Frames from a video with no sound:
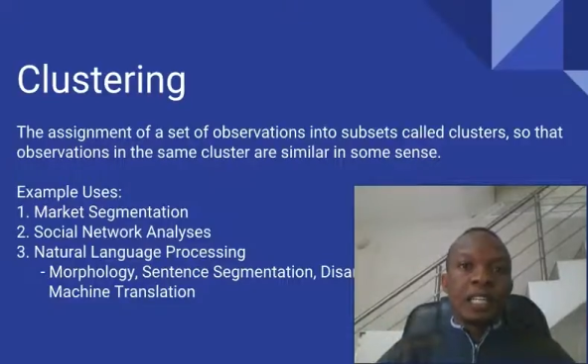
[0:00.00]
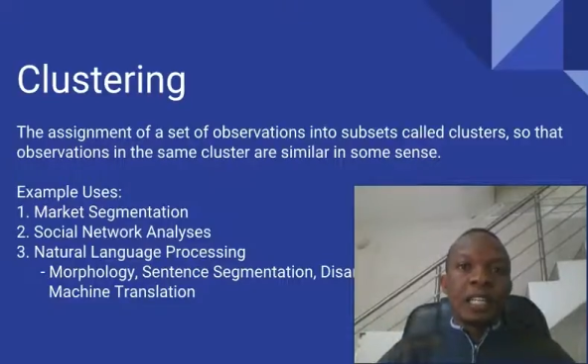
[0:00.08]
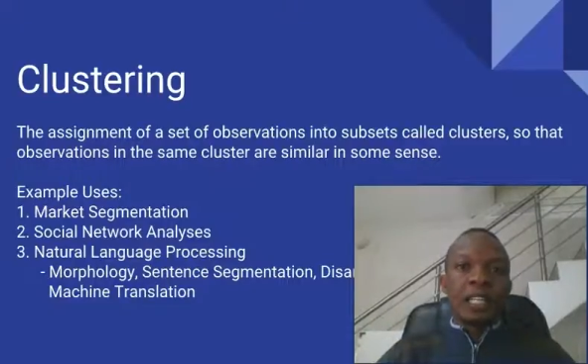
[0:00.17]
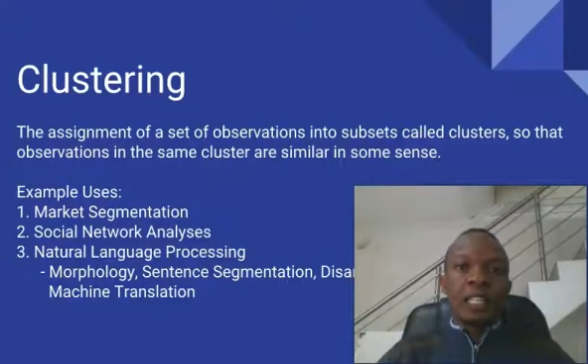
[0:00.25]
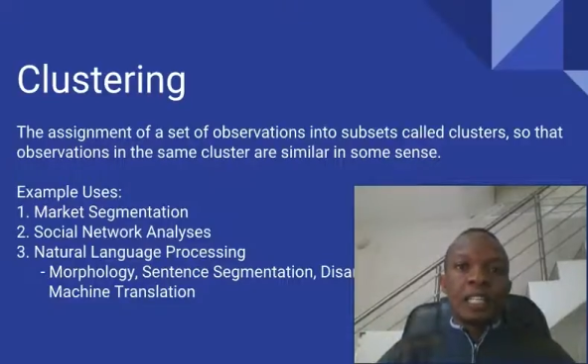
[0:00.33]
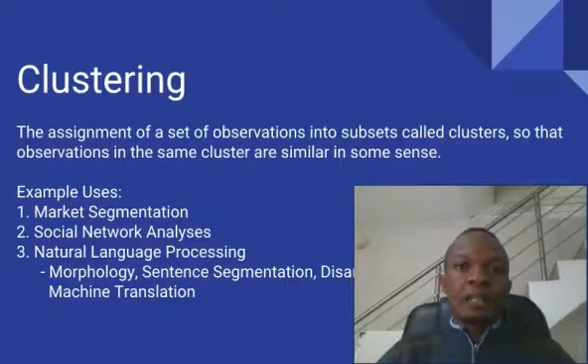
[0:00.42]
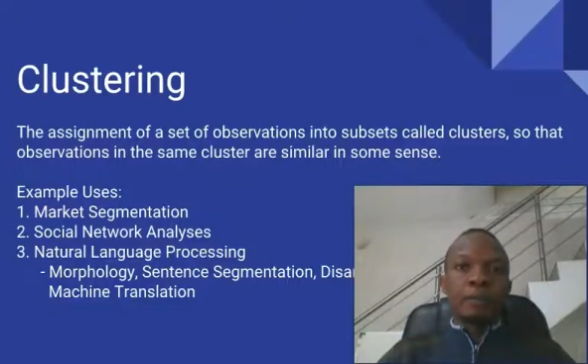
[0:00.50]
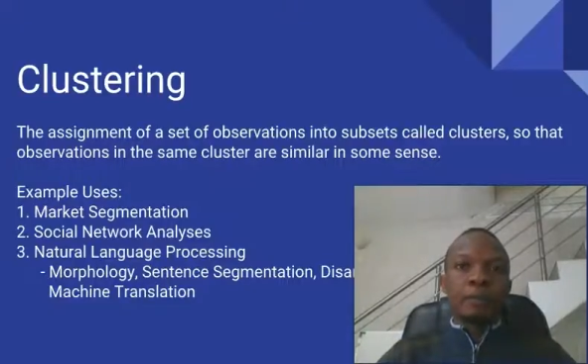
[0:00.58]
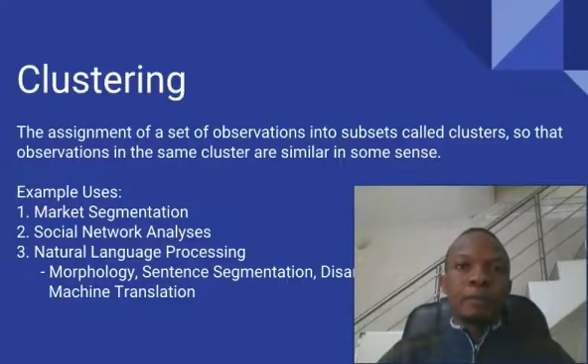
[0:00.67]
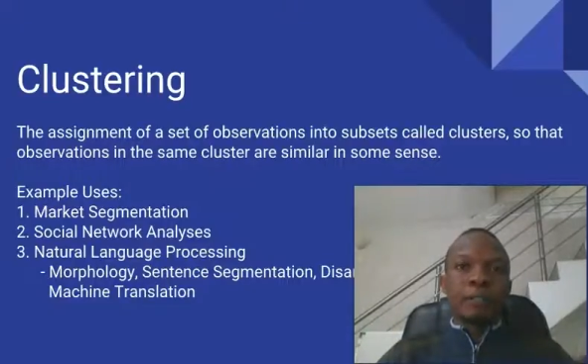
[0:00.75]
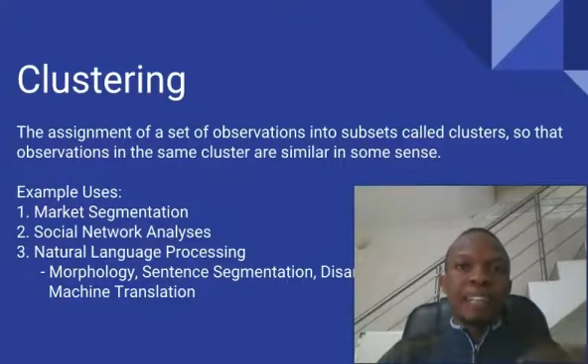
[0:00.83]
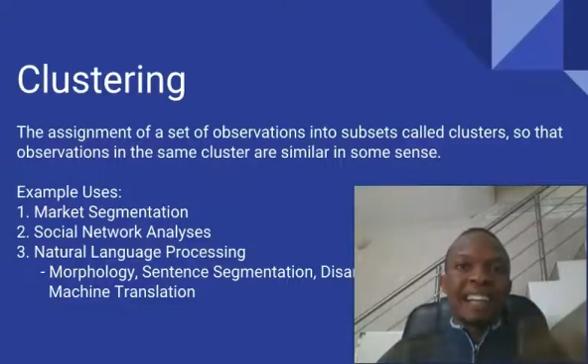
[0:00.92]
and the
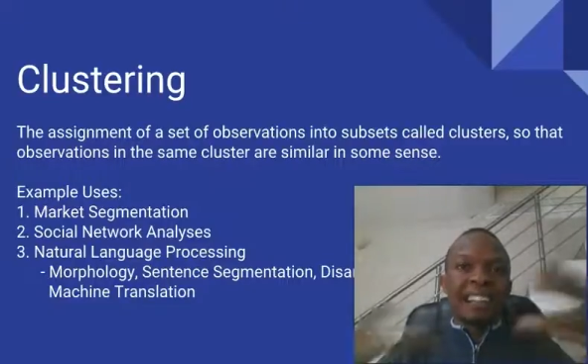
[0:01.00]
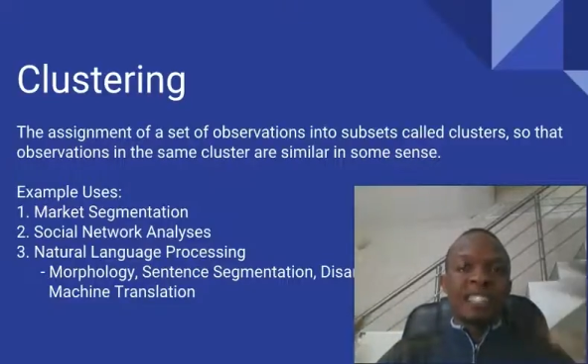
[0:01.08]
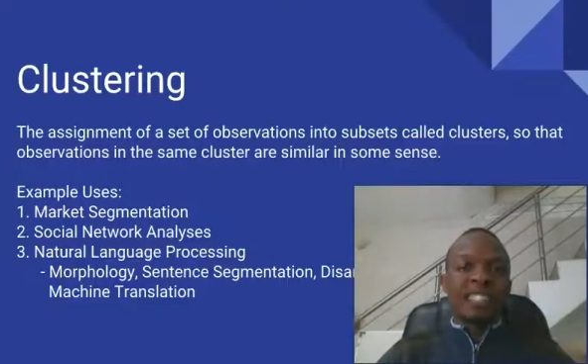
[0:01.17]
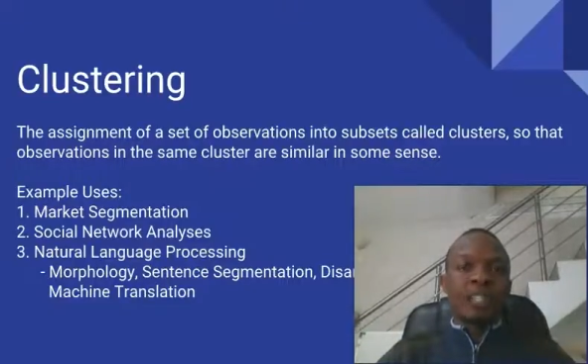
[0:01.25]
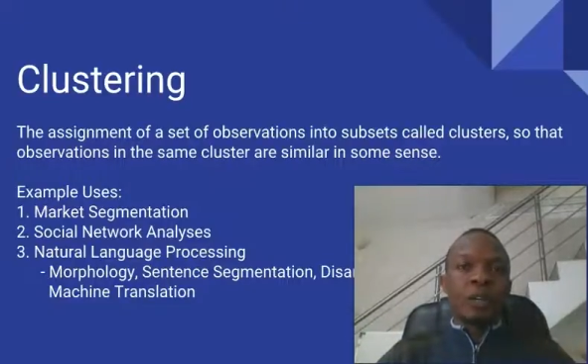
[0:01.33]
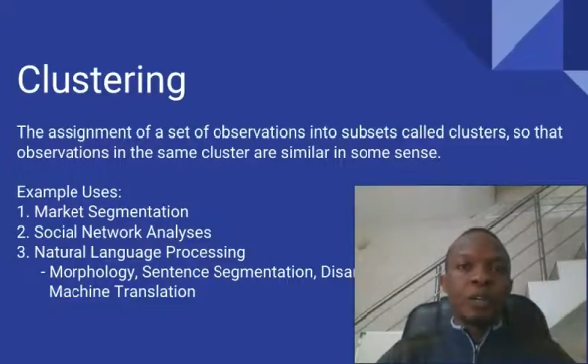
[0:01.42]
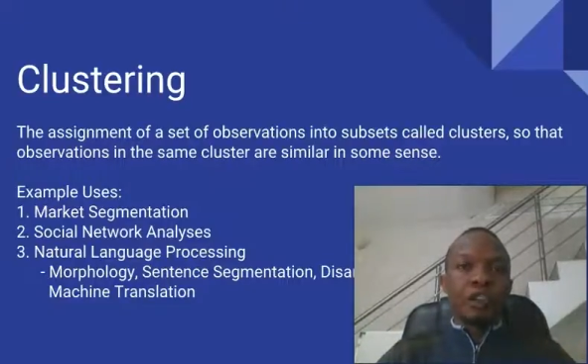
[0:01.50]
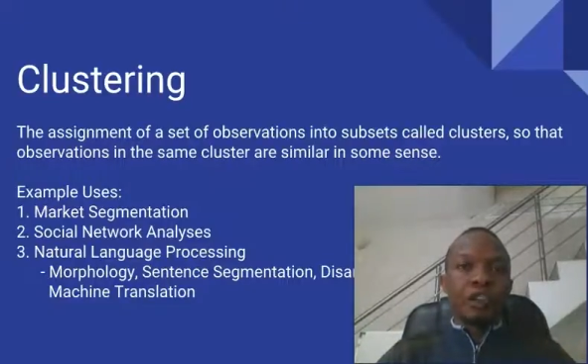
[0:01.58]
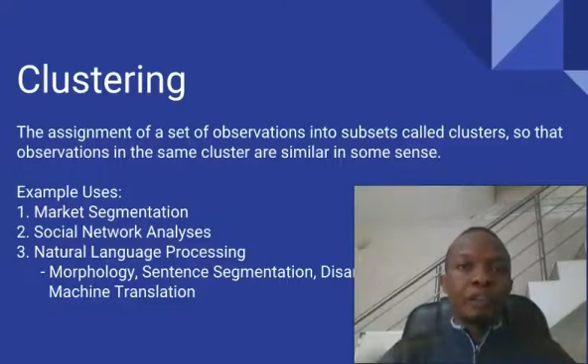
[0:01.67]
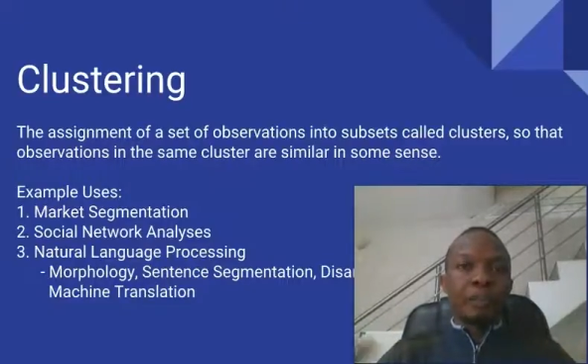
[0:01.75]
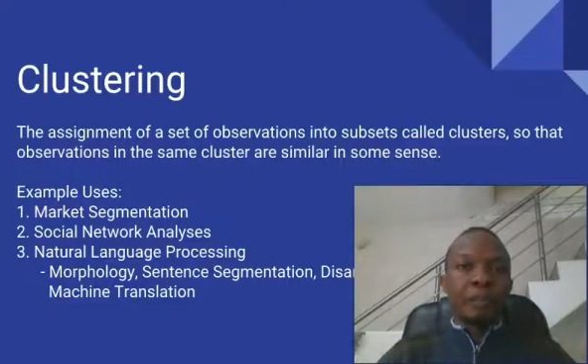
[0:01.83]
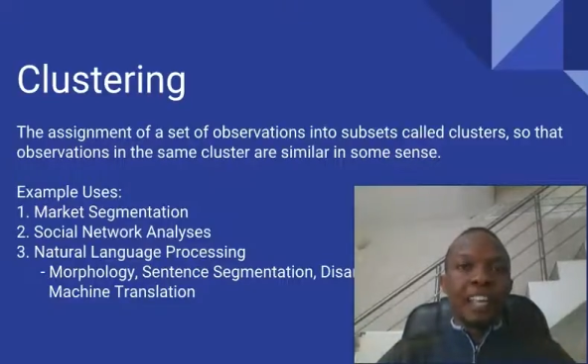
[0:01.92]
category
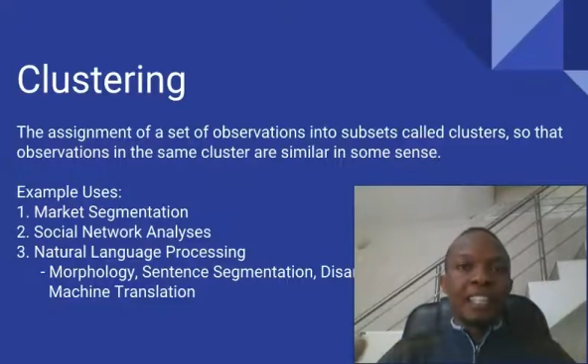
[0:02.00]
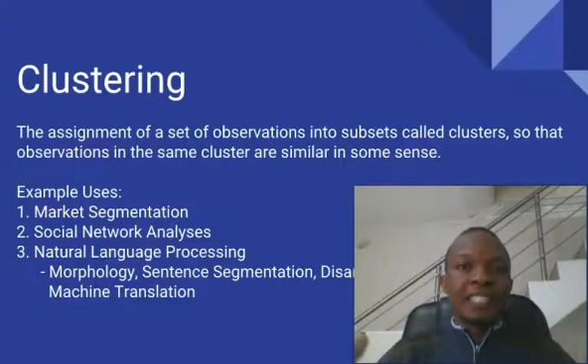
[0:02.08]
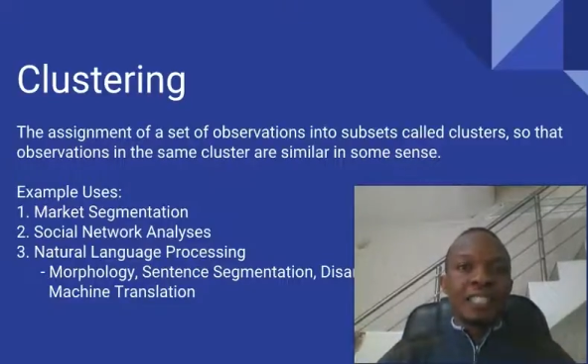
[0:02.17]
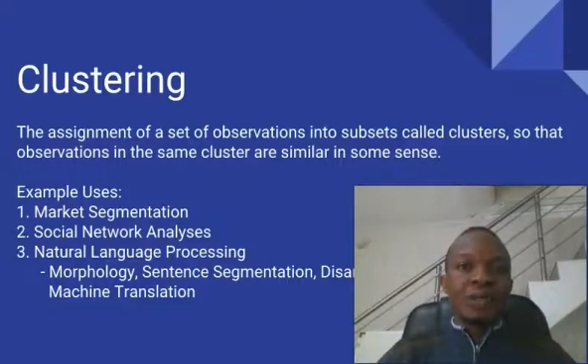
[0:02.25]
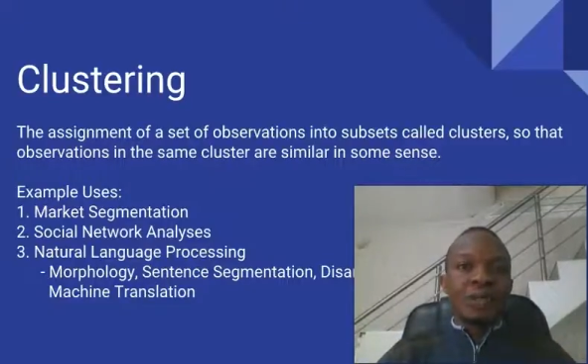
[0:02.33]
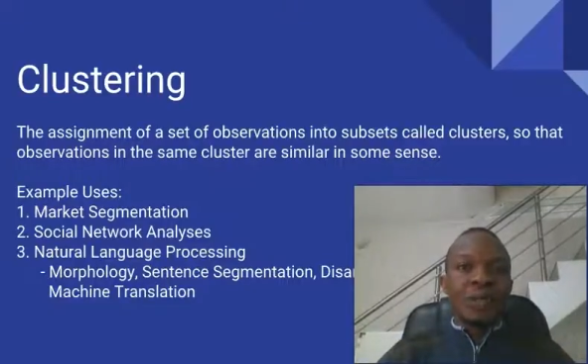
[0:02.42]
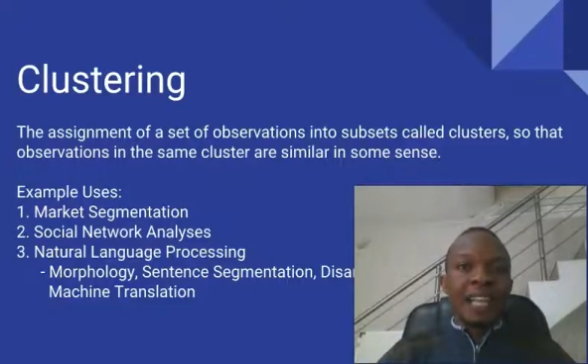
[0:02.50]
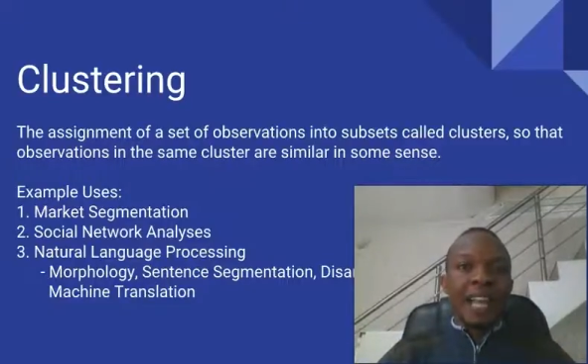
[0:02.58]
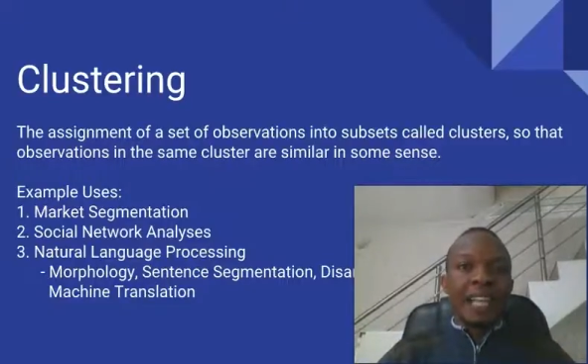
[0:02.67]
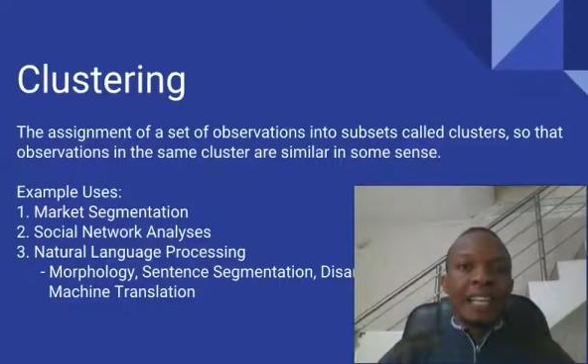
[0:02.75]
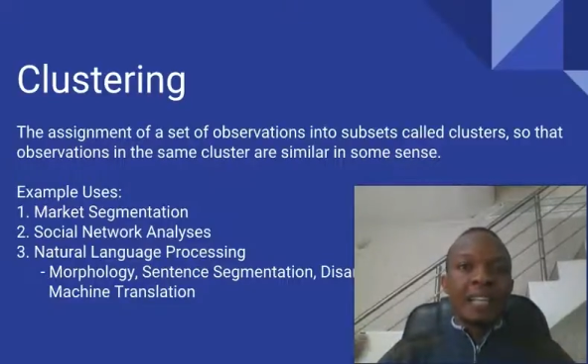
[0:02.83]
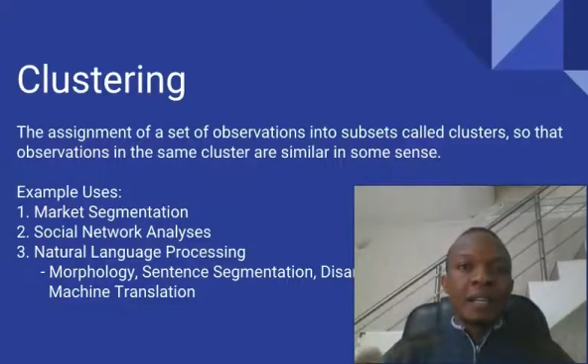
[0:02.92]
of pages you
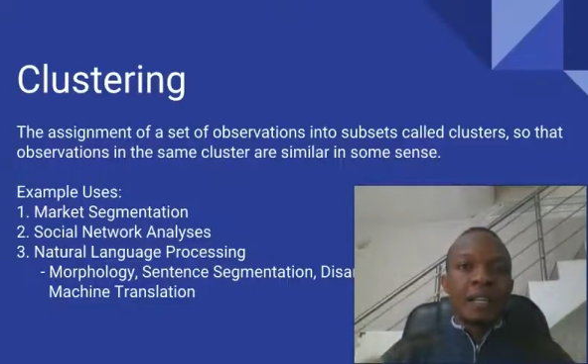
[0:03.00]
like